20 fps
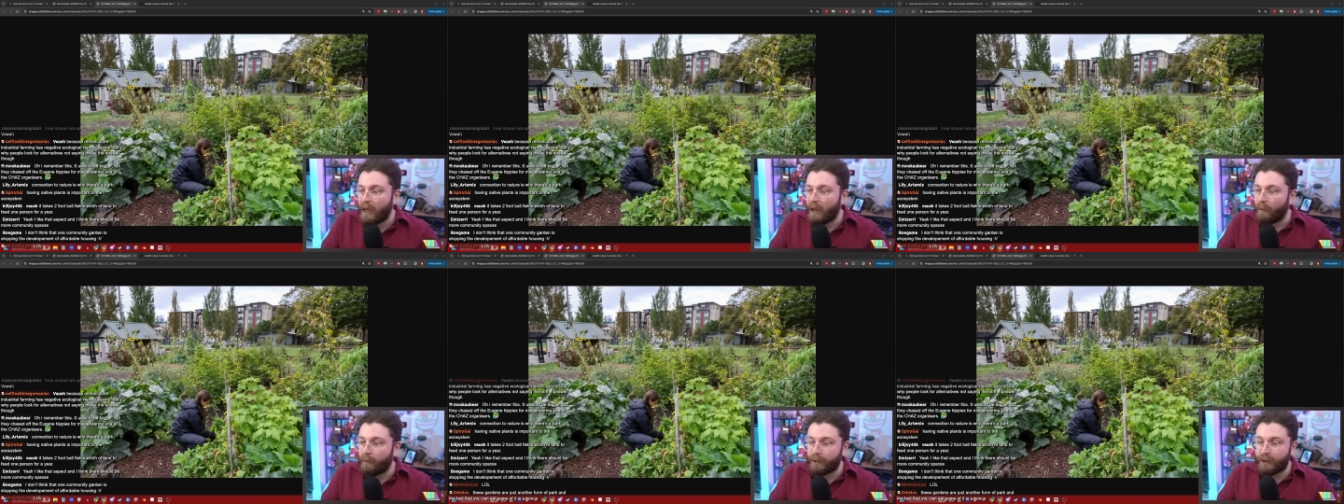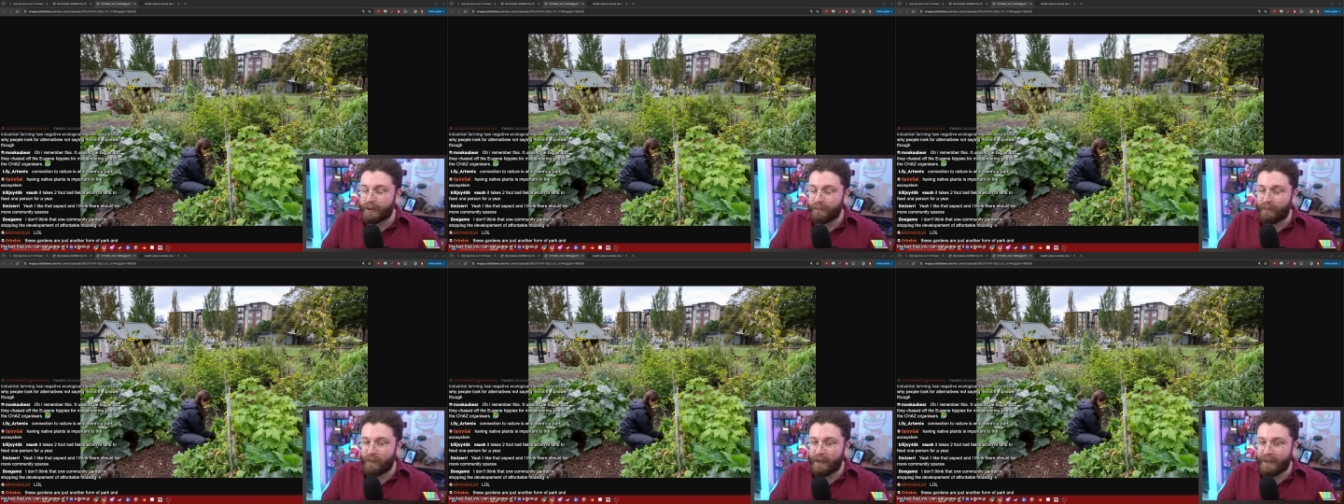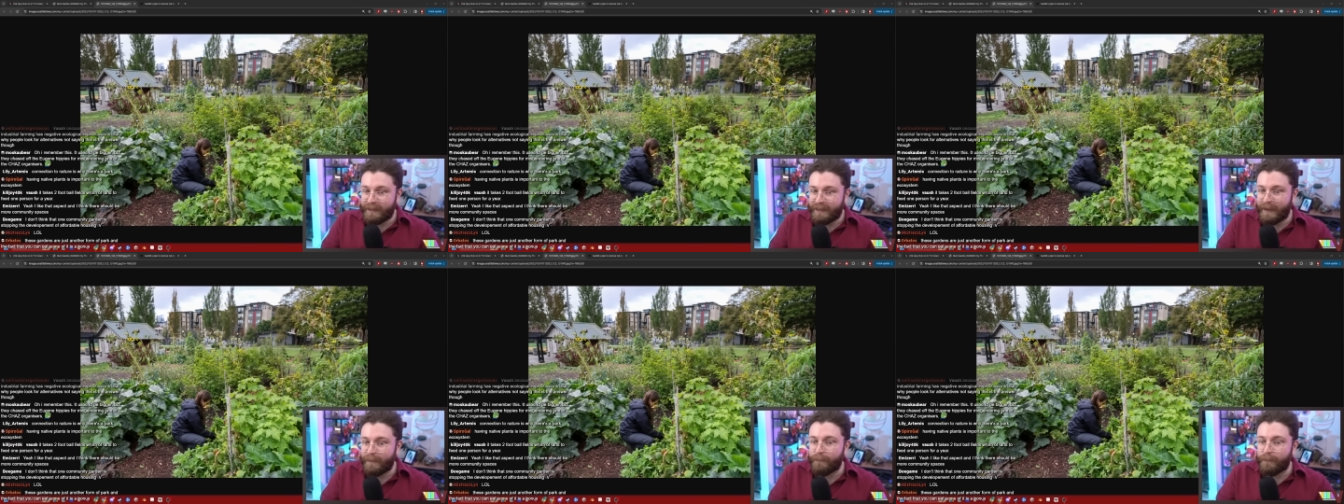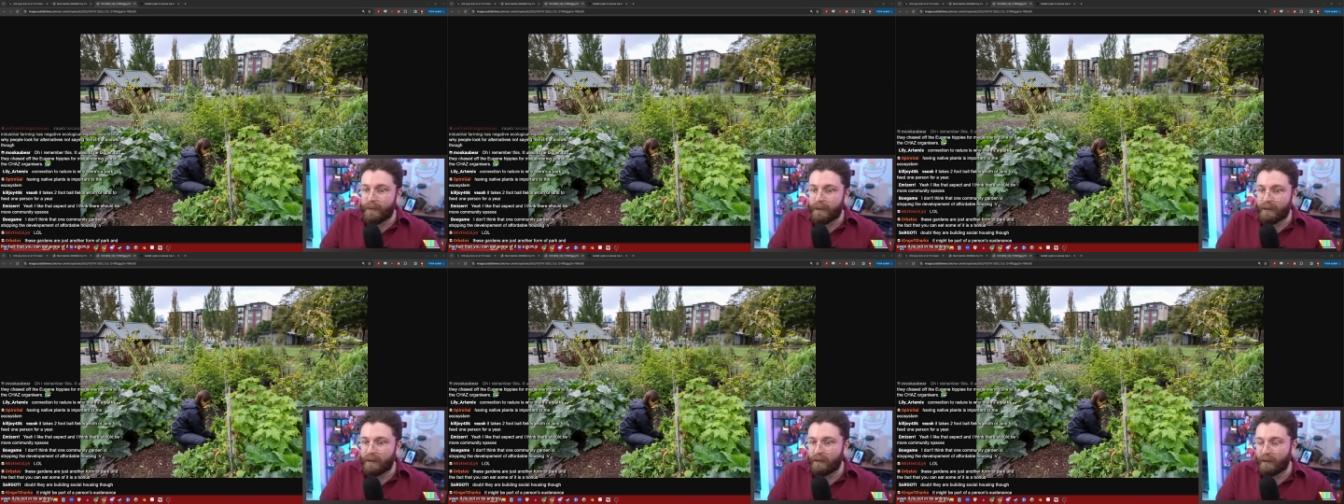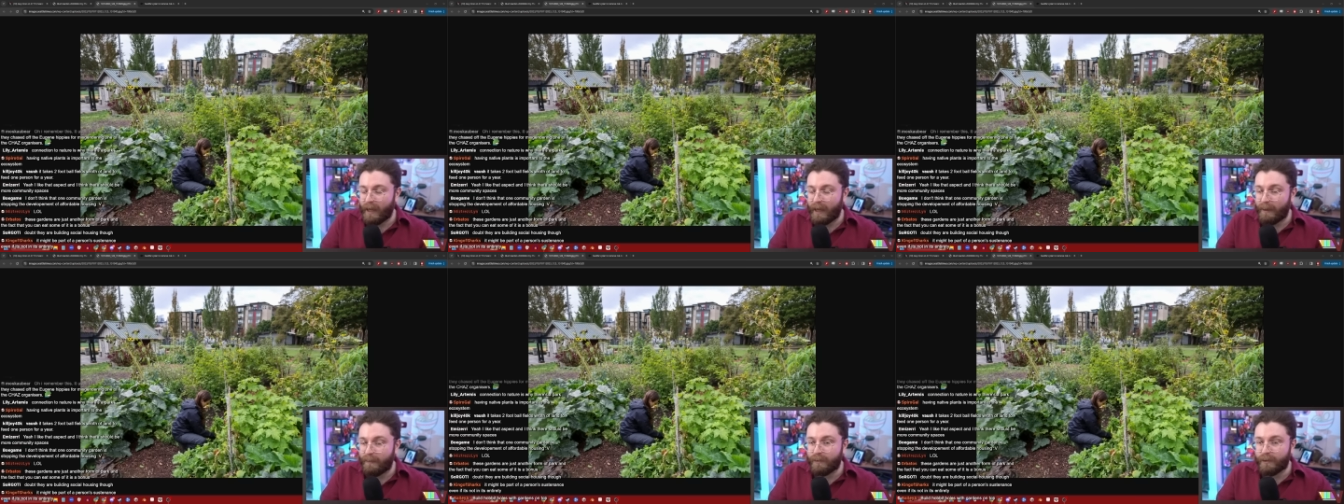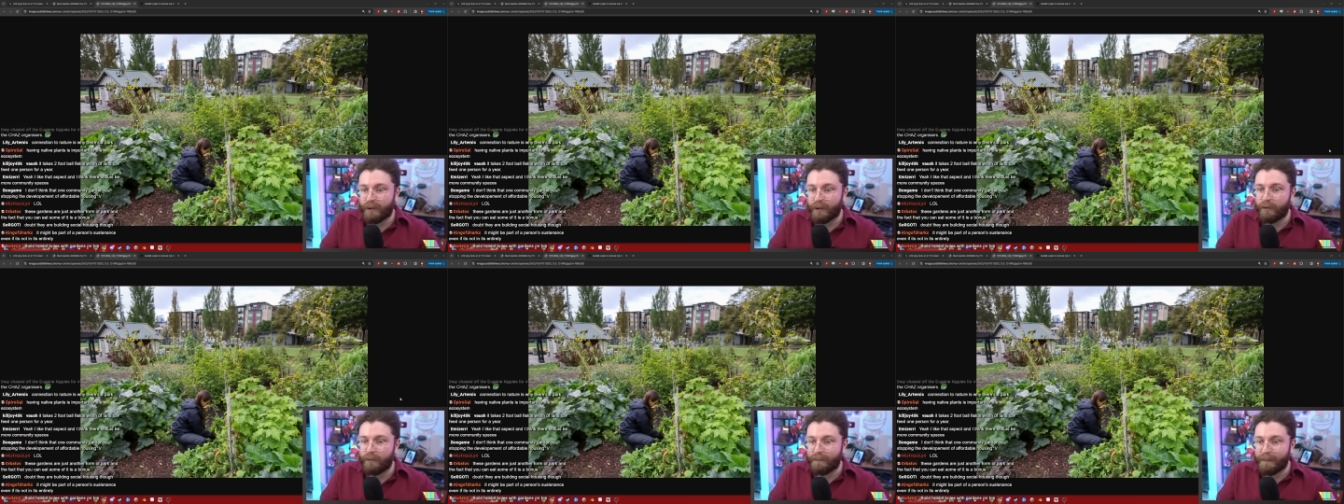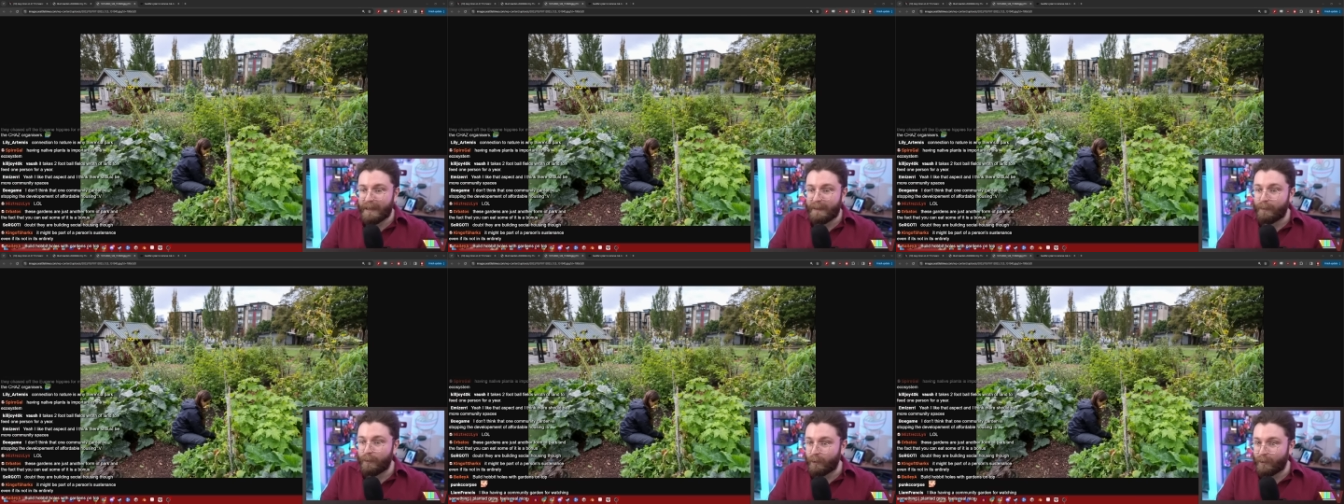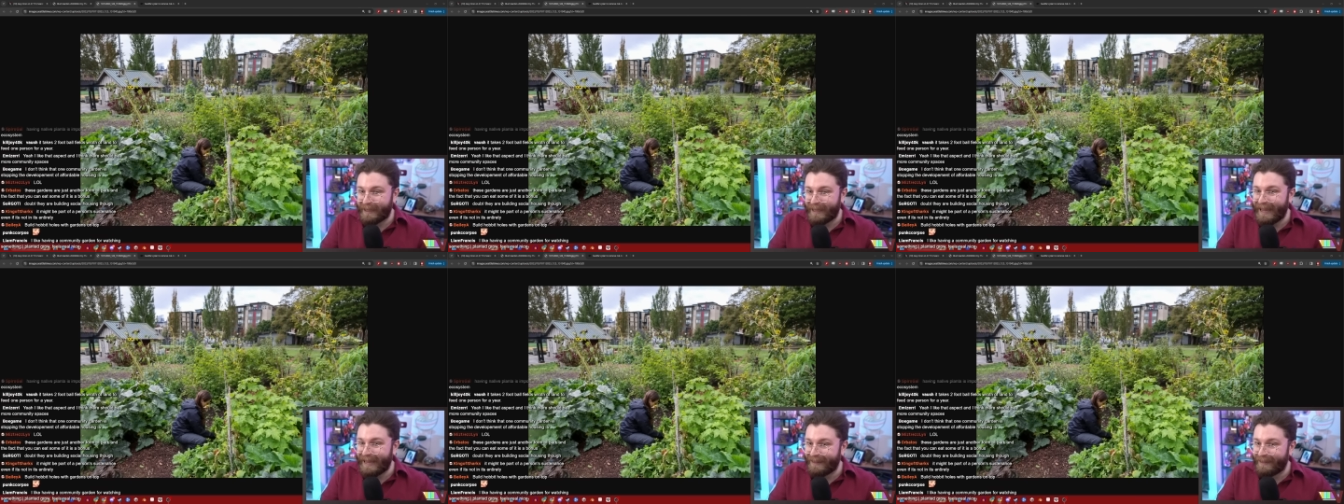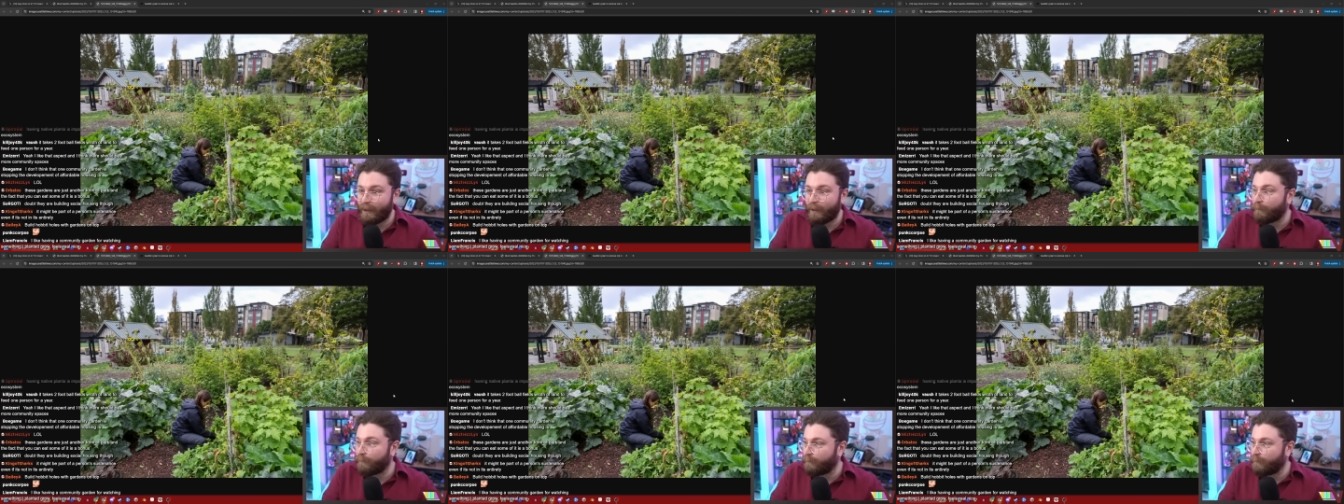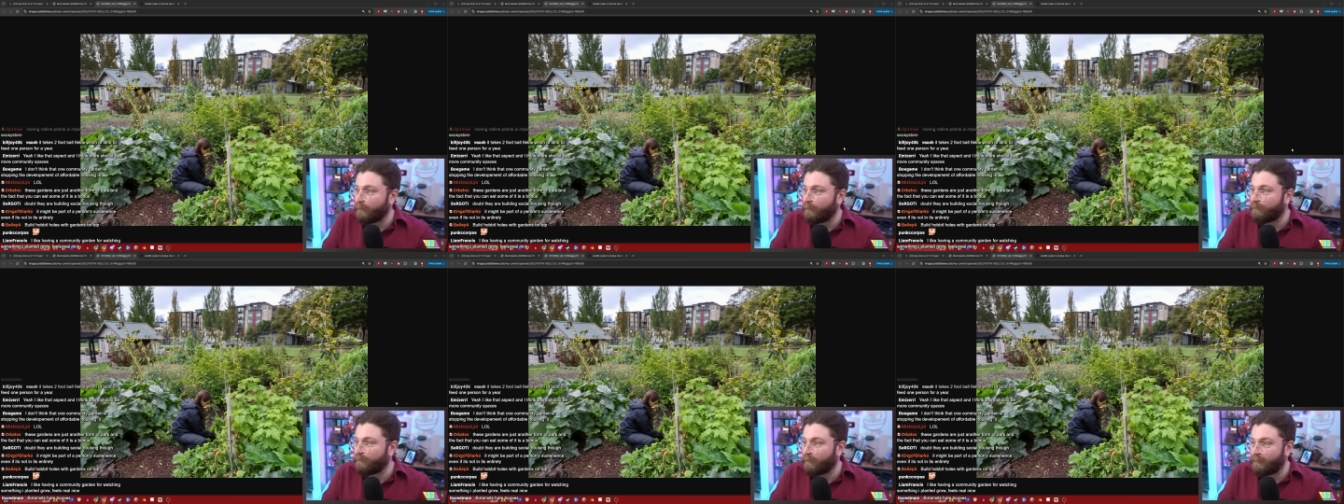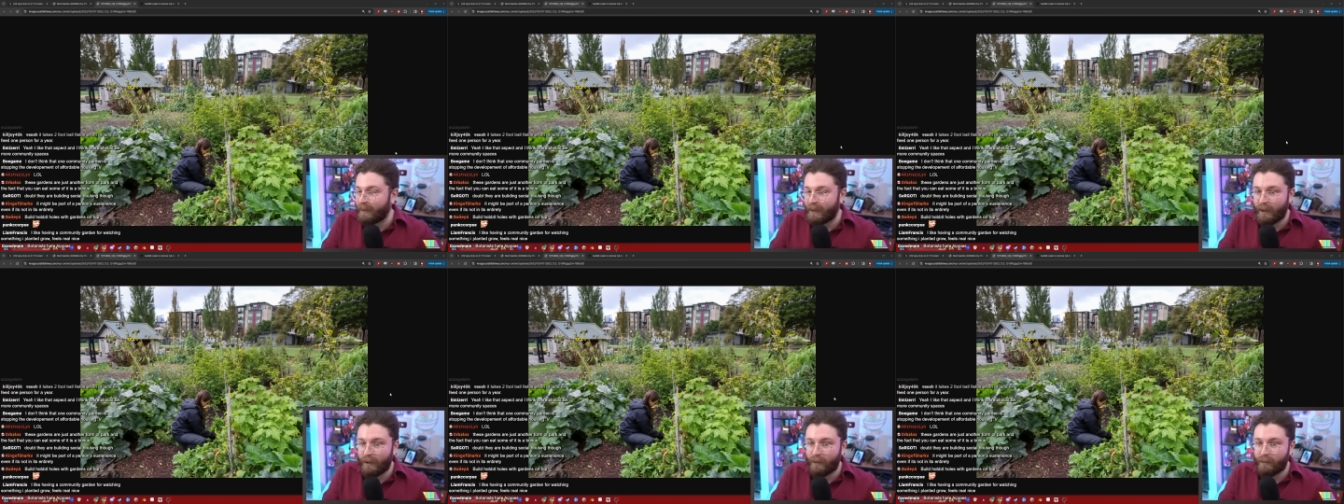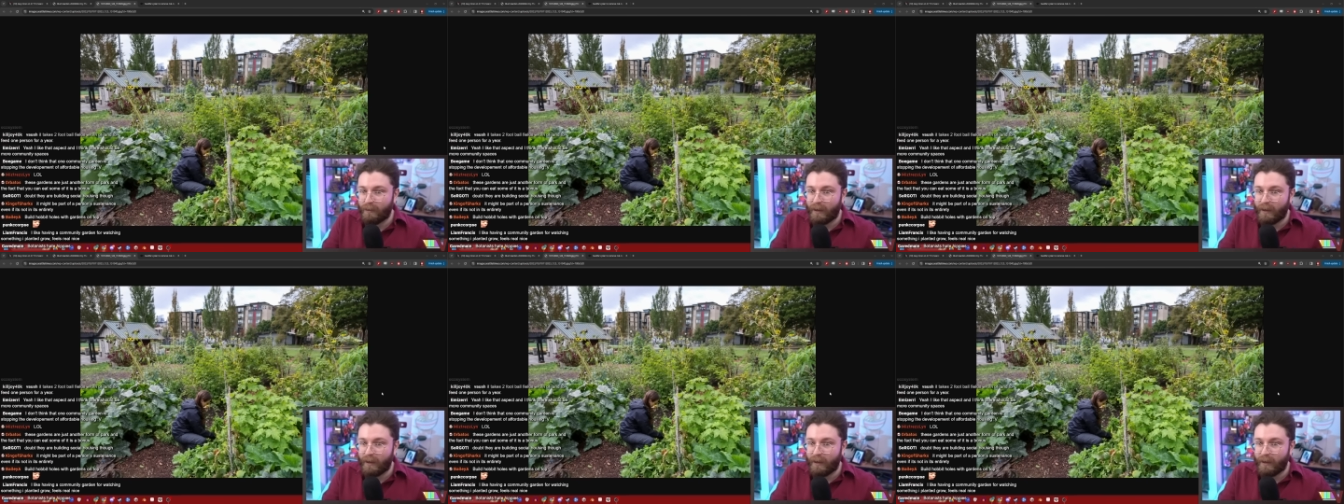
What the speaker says: which is a very different claim to people get their food from here.